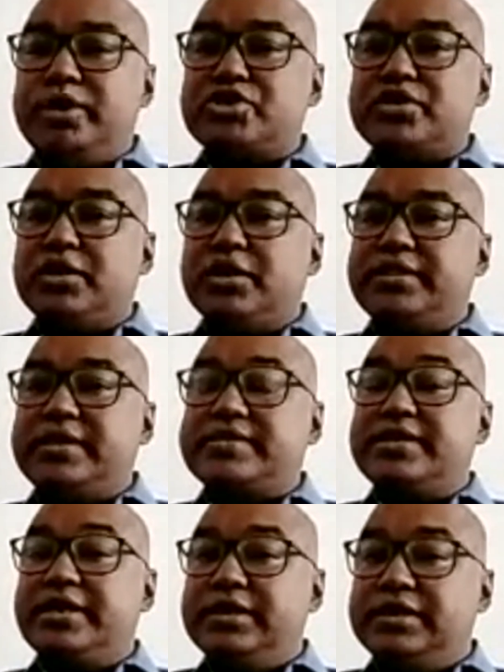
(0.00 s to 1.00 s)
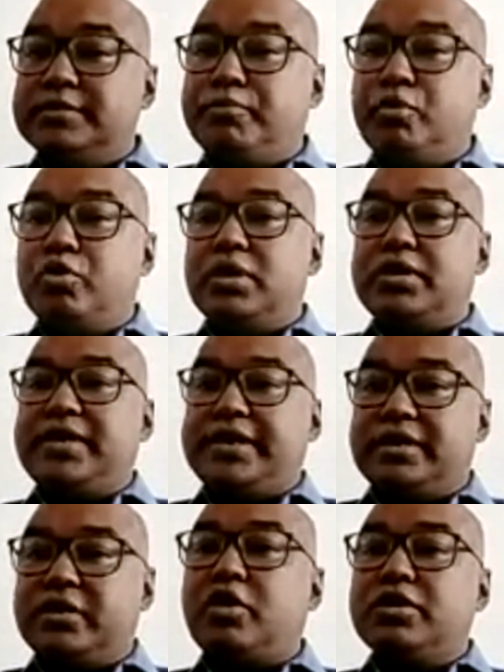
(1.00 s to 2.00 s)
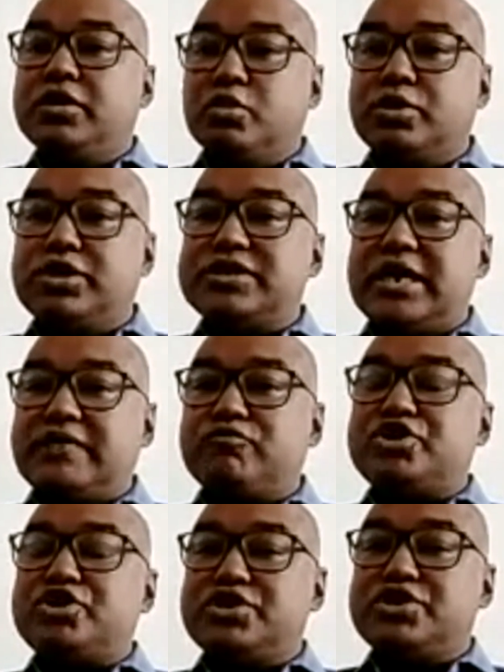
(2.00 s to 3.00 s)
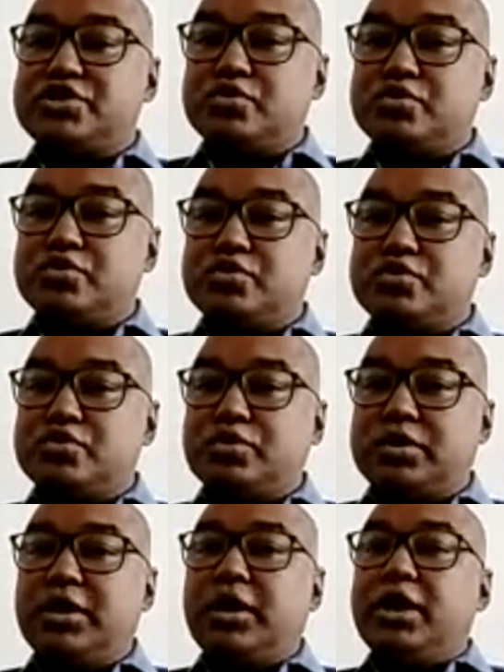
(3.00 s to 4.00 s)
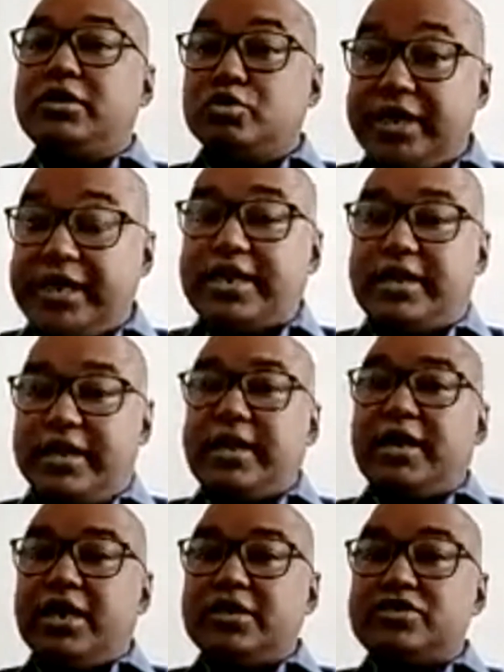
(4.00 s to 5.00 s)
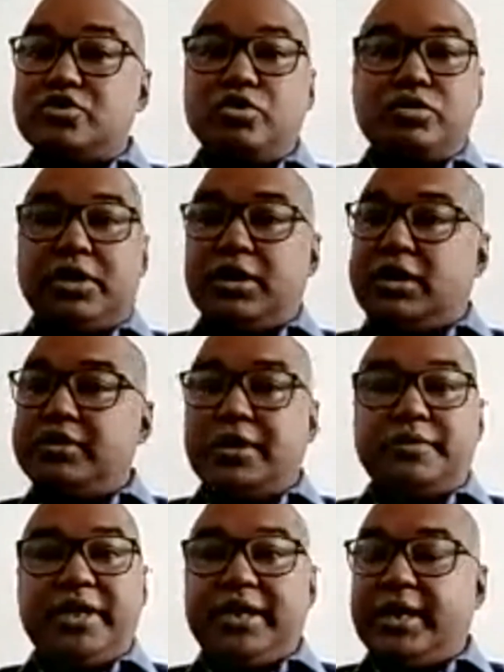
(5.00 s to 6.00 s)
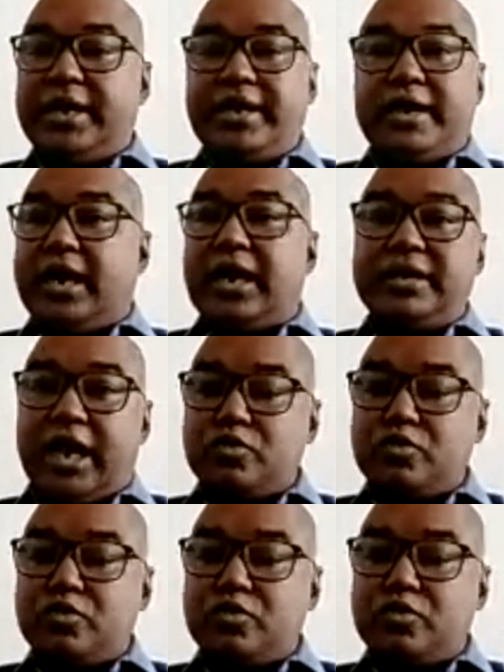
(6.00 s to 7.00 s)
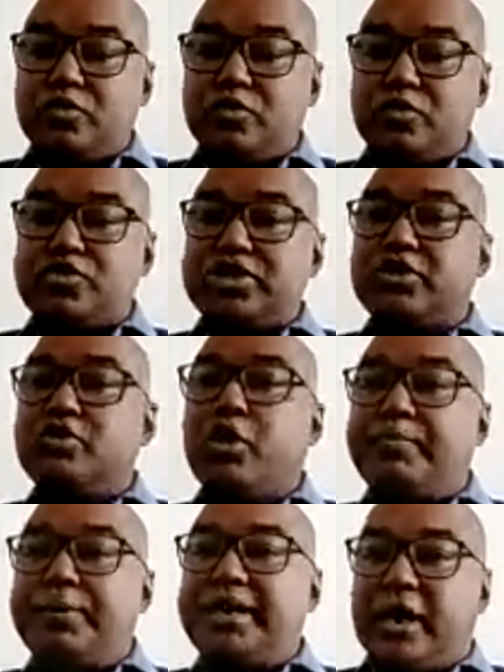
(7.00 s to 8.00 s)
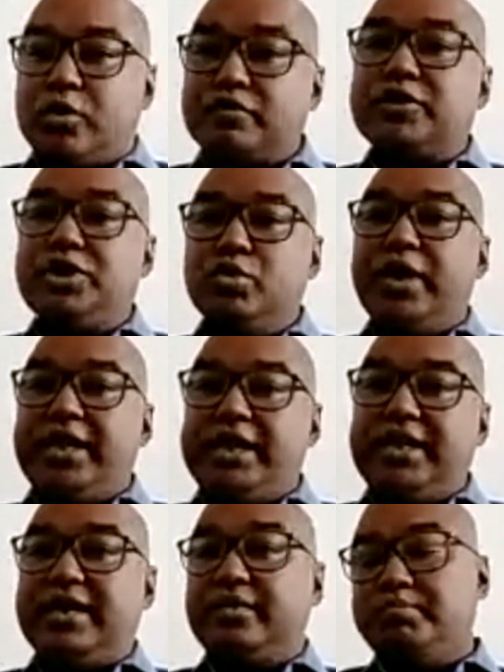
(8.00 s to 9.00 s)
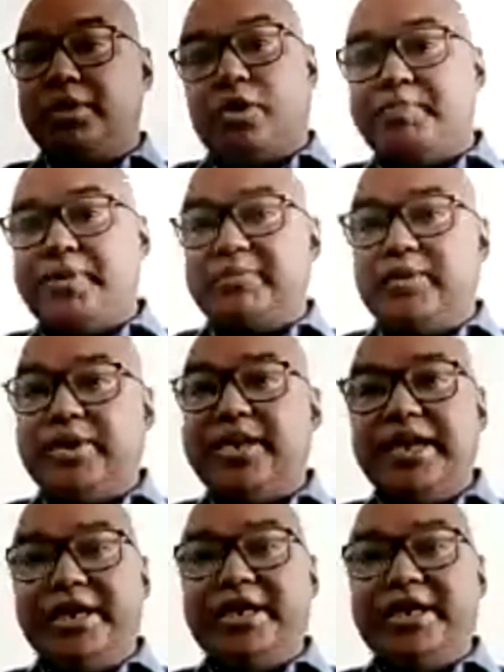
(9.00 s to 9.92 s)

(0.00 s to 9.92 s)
which there is an Interpol red corner notice that was issued today. so they are now set to operate out of the UAE and operate between